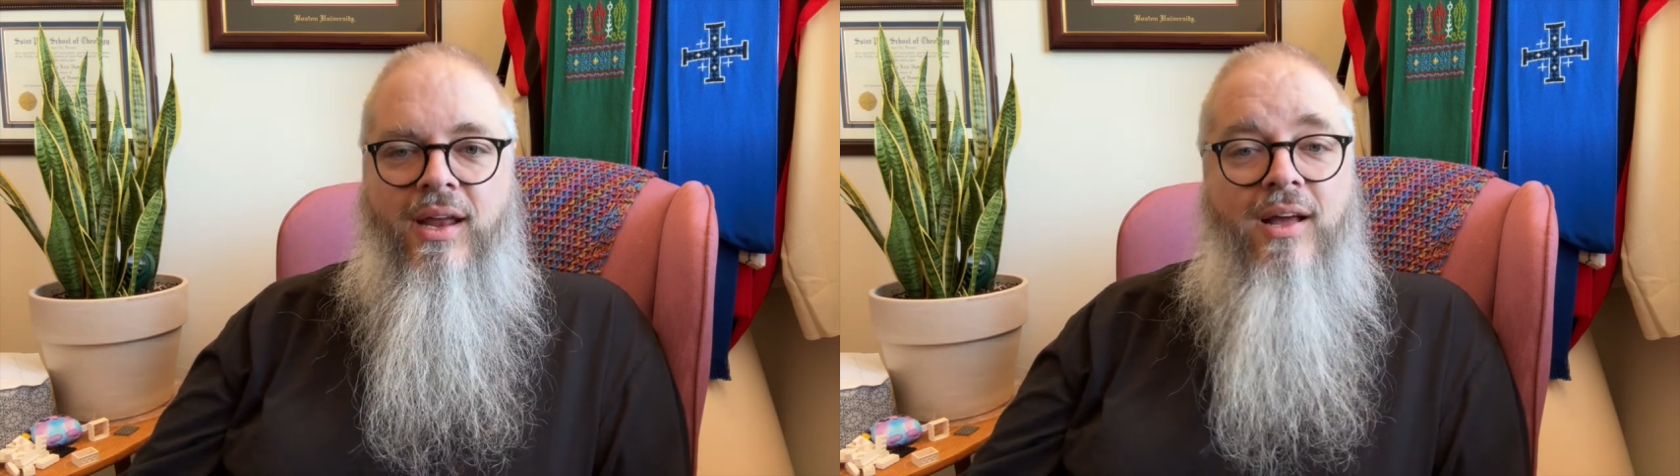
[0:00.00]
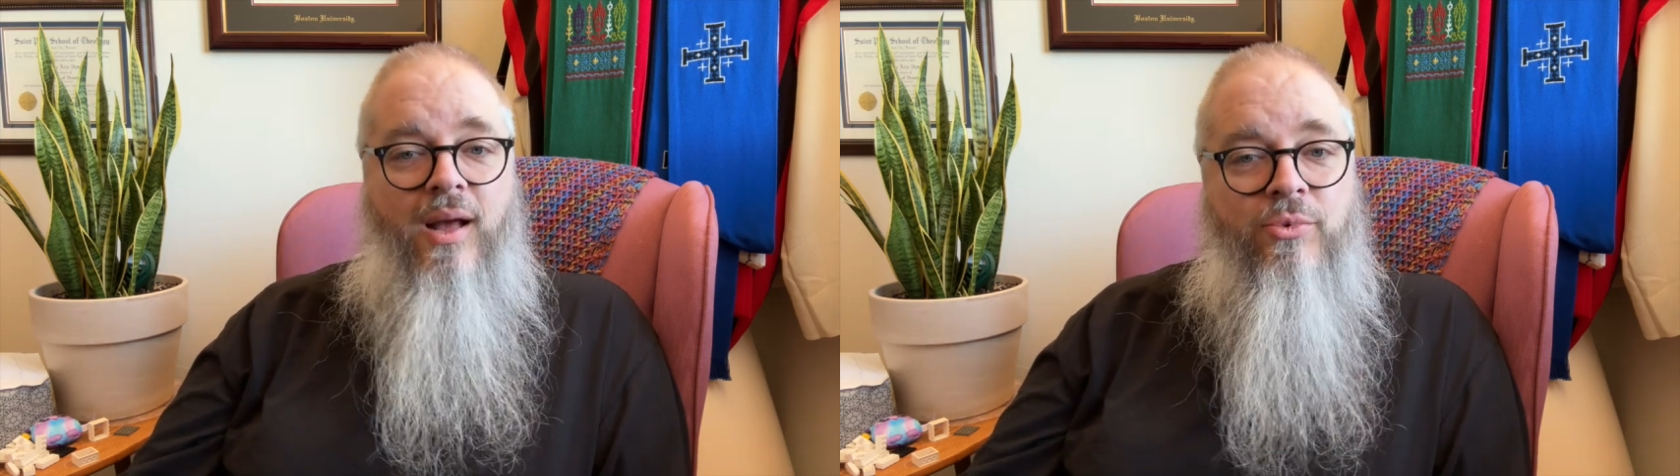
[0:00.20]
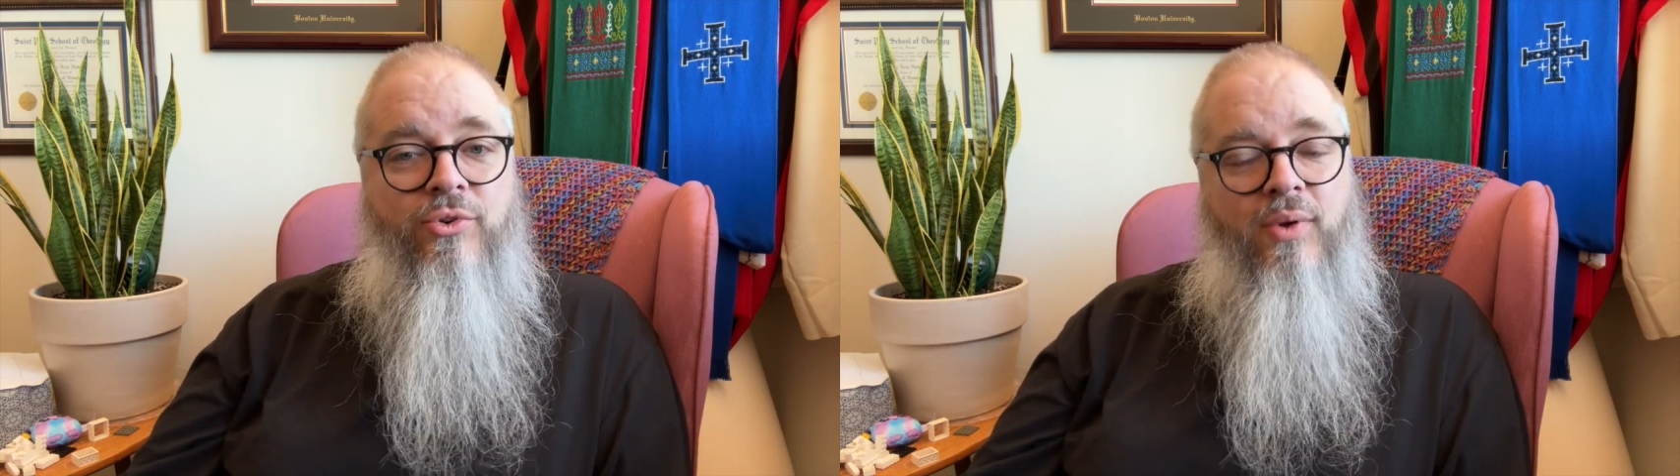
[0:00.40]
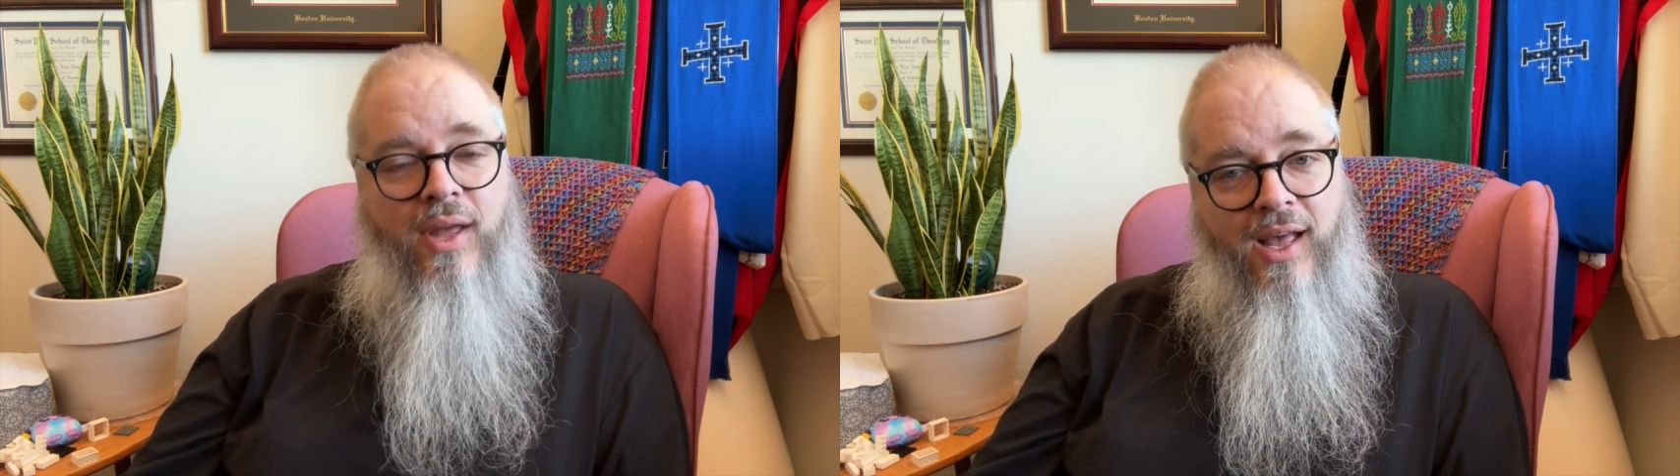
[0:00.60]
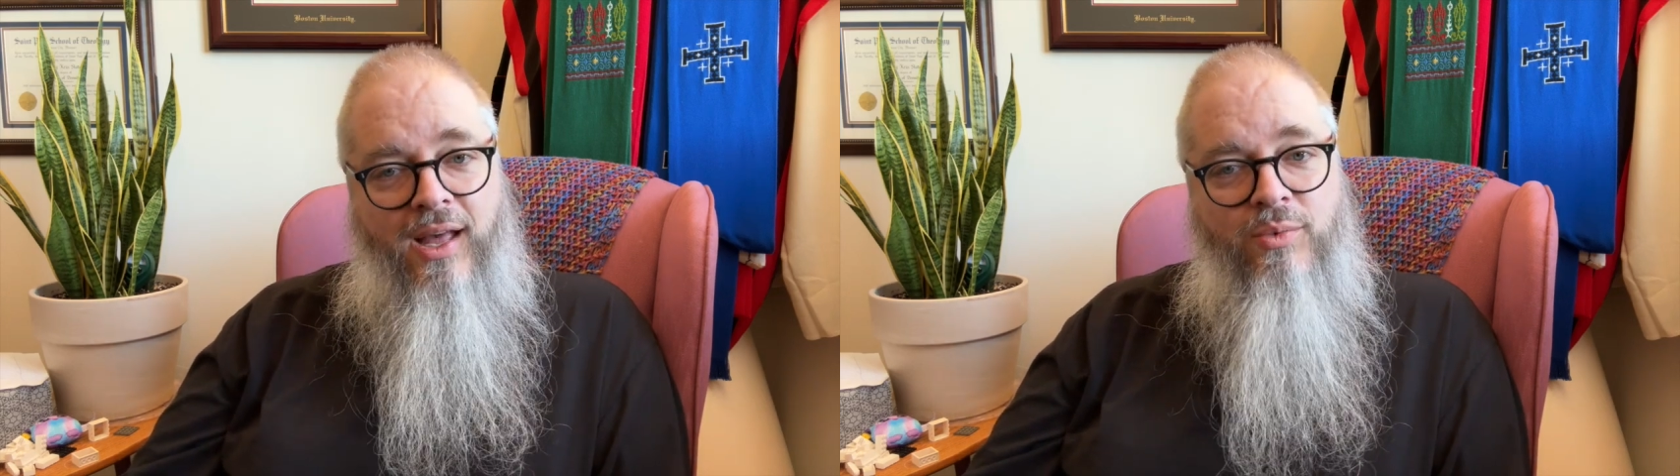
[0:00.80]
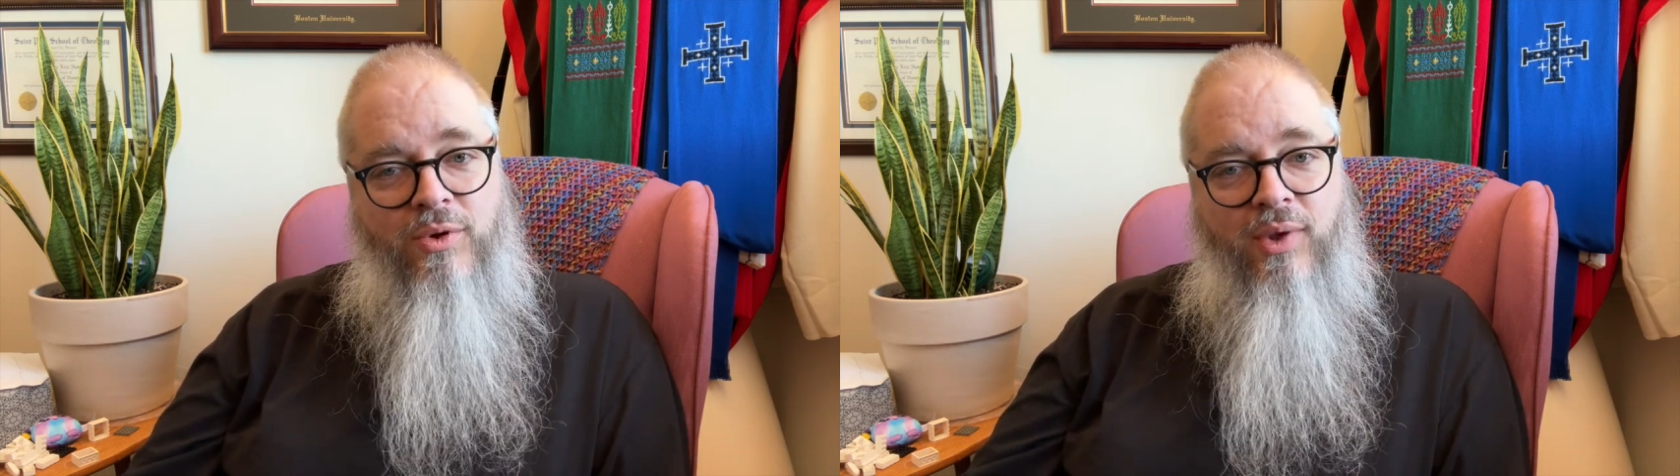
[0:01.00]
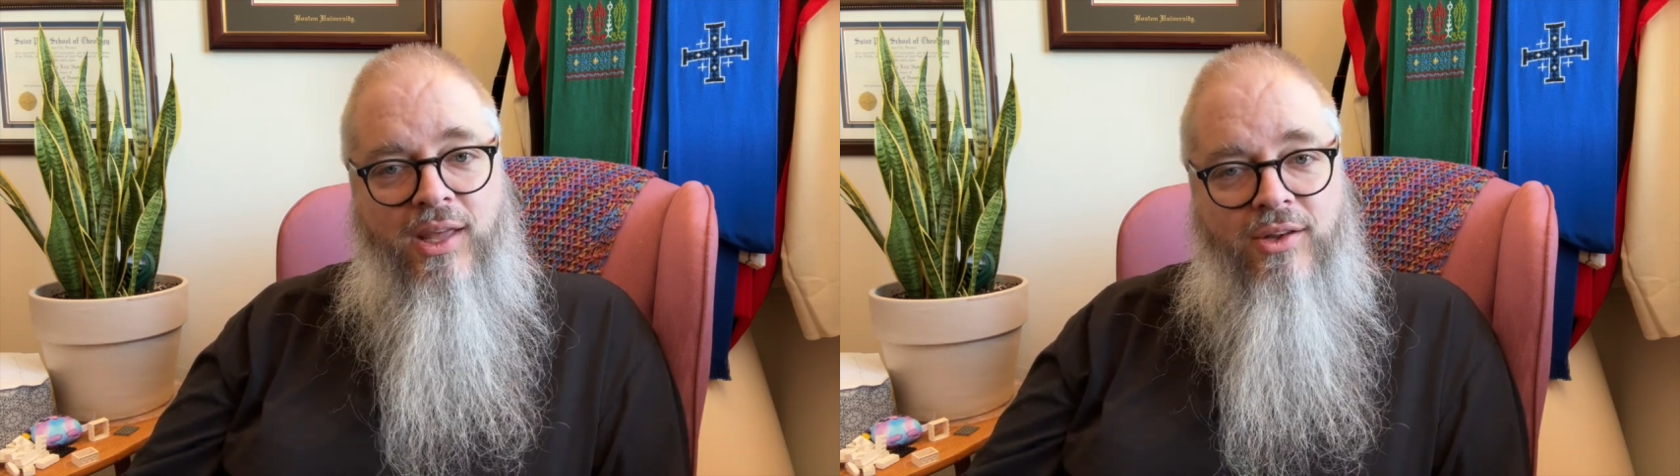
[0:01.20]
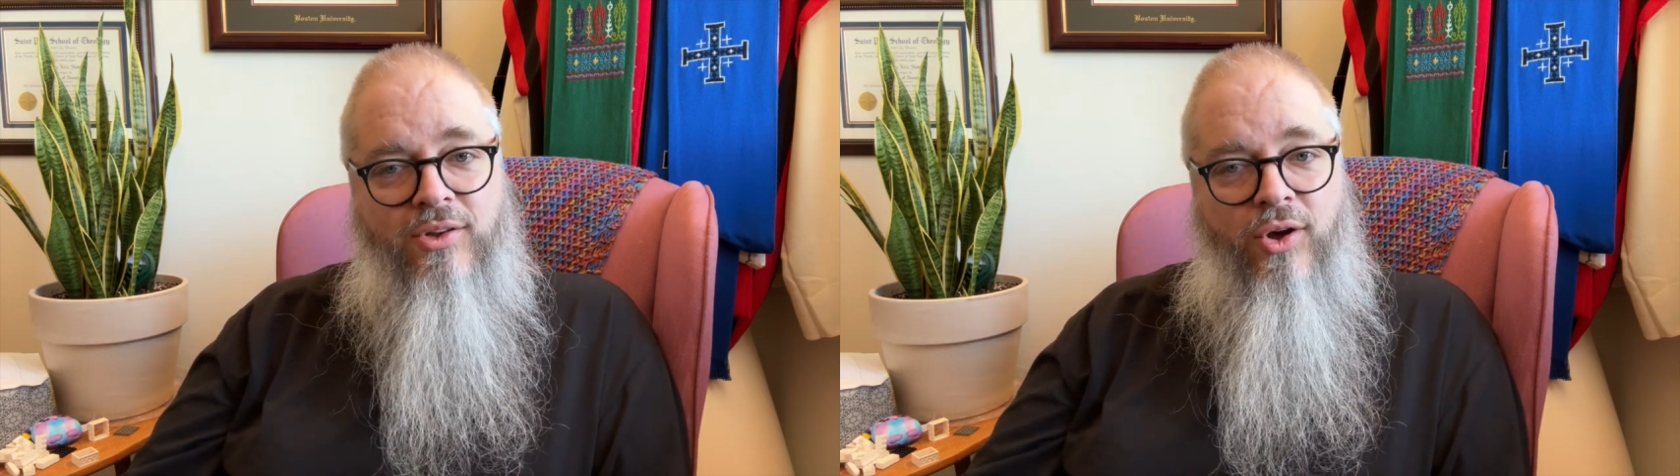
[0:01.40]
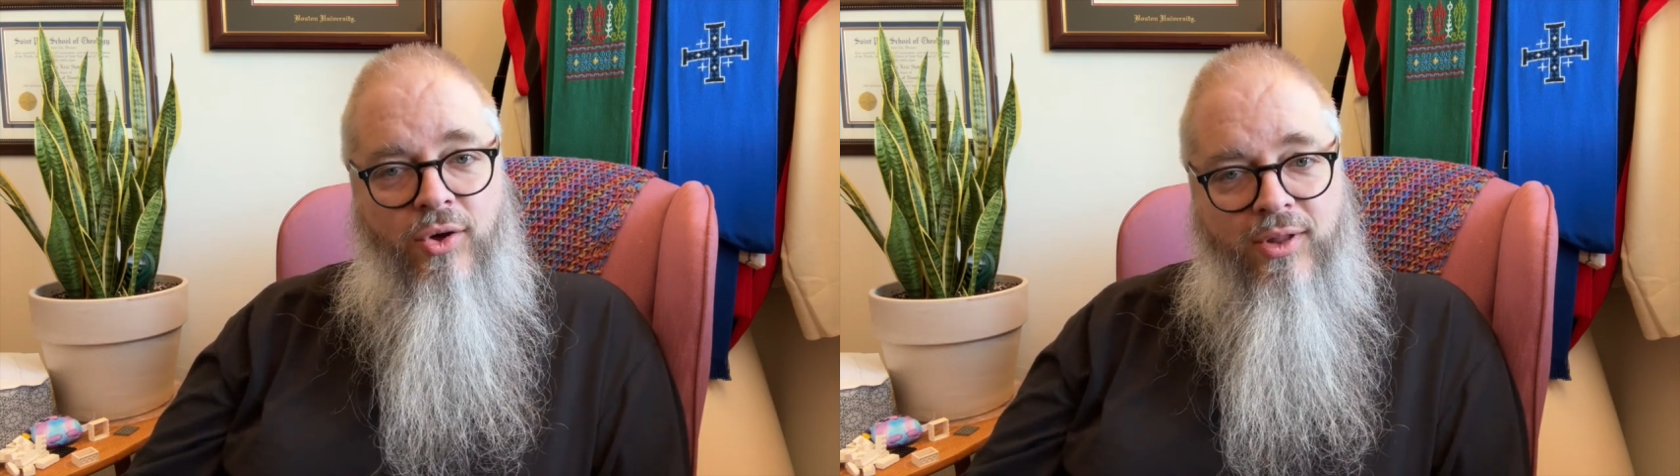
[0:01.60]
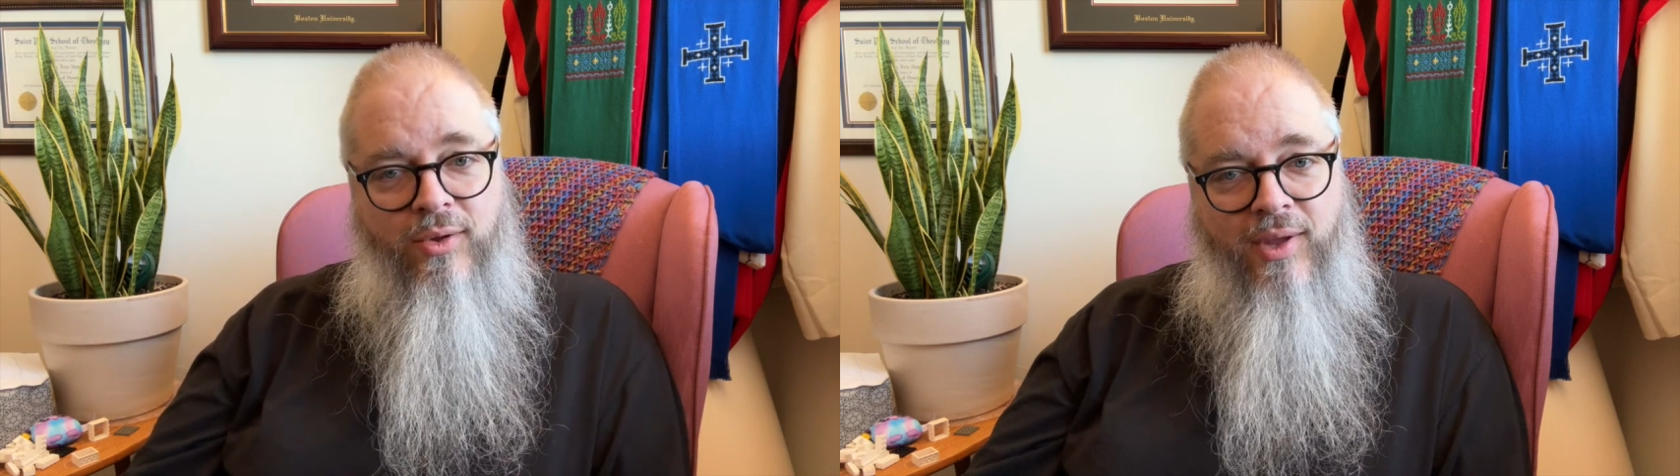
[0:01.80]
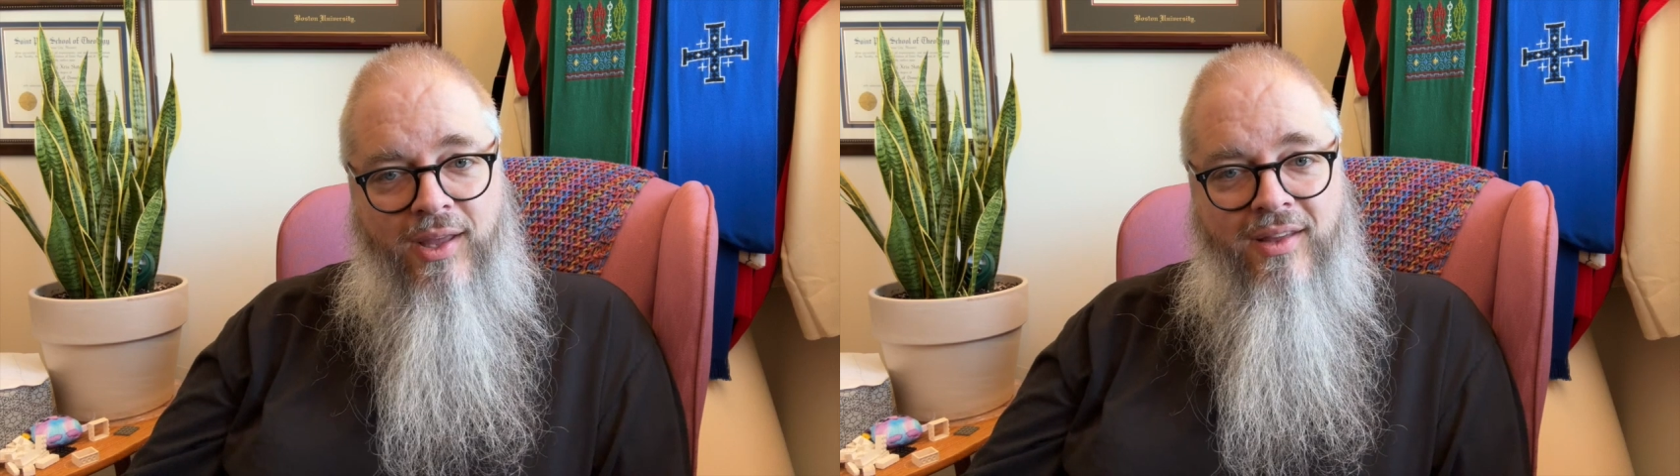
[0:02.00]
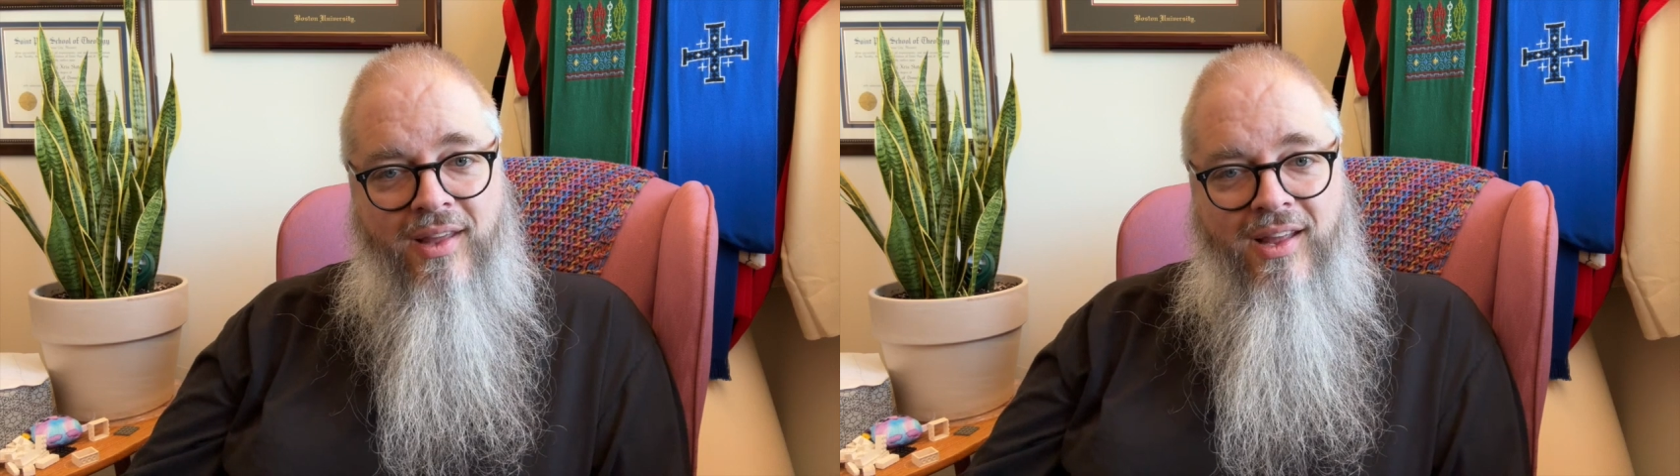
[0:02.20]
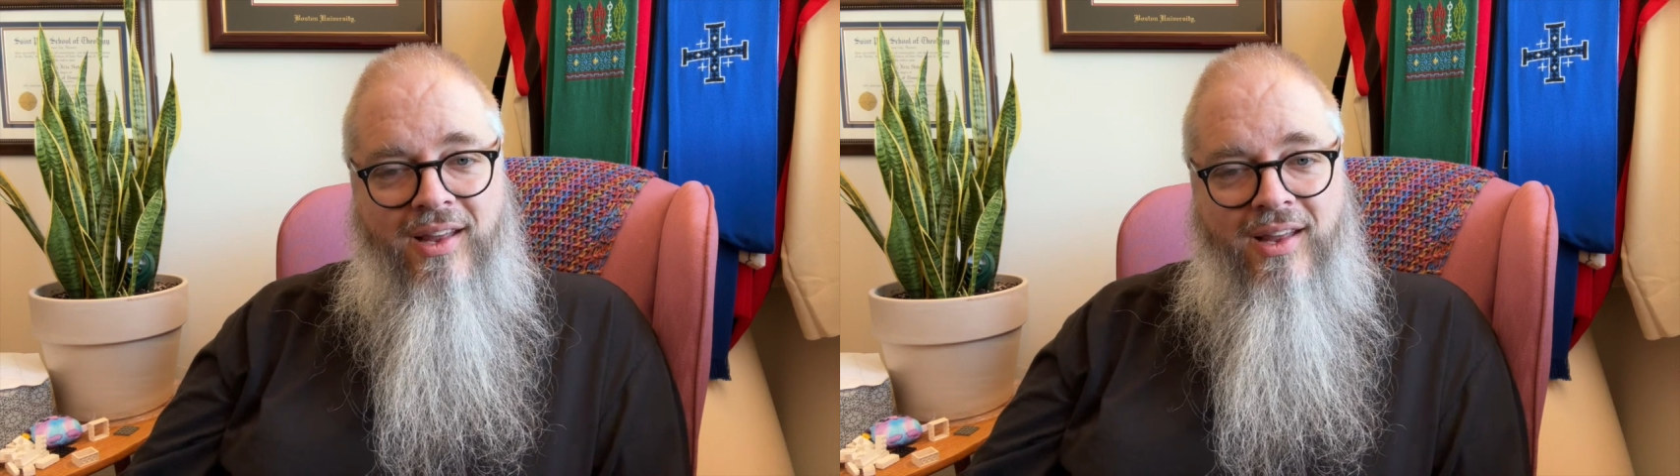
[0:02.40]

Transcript: it comes to a head when we get to Holy Week.